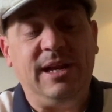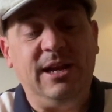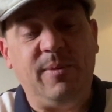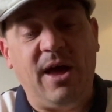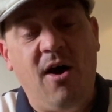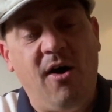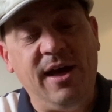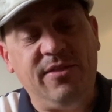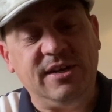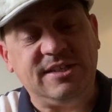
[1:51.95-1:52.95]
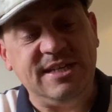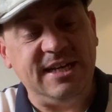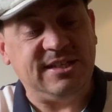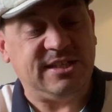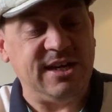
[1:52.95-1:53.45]
a little bit higher than is
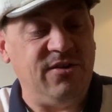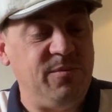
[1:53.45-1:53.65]
necessary,